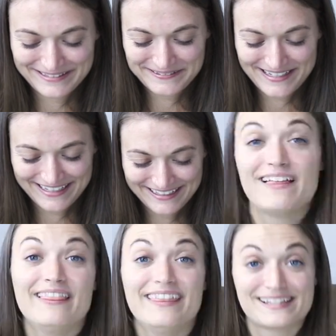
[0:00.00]
Oh yeah,
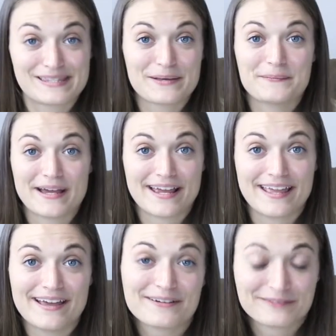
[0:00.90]
that's
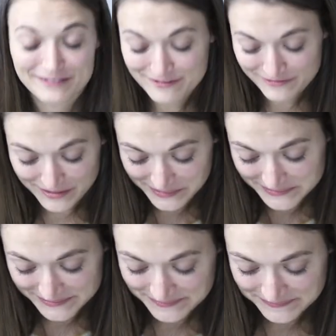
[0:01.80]
my review.